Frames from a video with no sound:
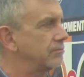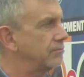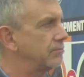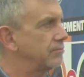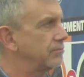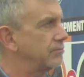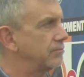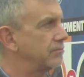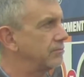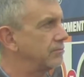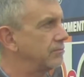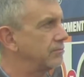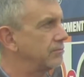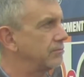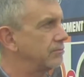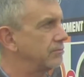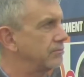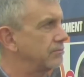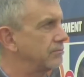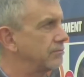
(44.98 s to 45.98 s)

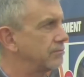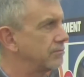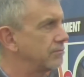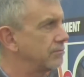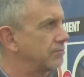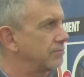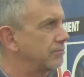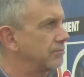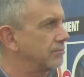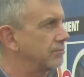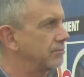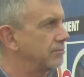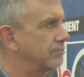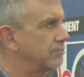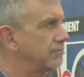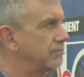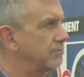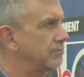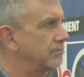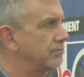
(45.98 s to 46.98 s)

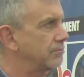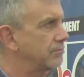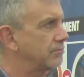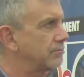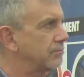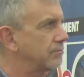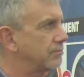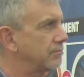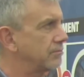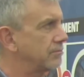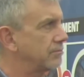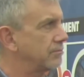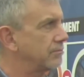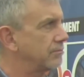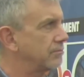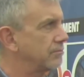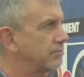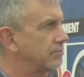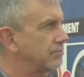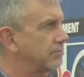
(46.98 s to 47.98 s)

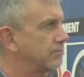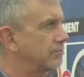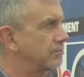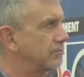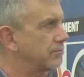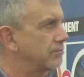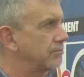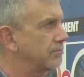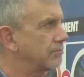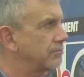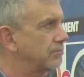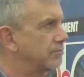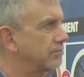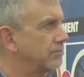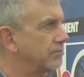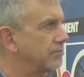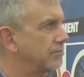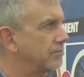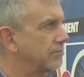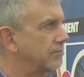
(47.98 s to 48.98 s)

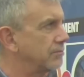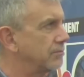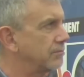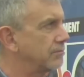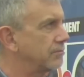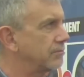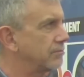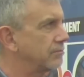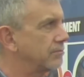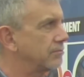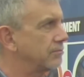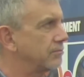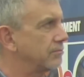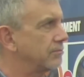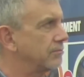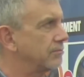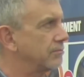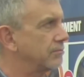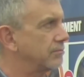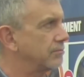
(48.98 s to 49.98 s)

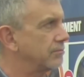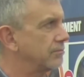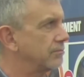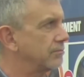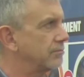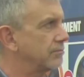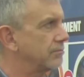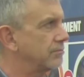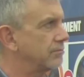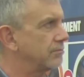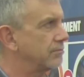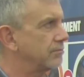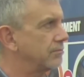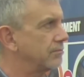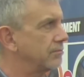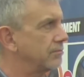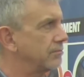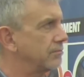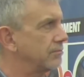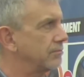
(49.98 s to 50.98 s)

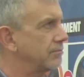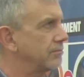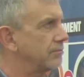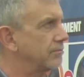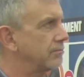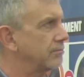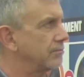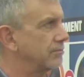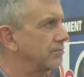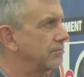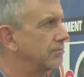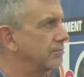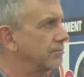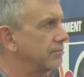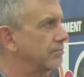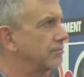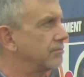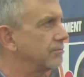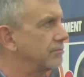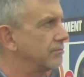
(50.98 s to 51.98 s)

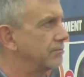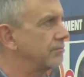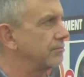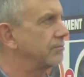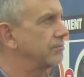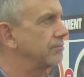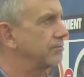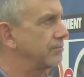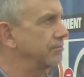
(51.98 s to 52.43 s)
The person shown says nothing.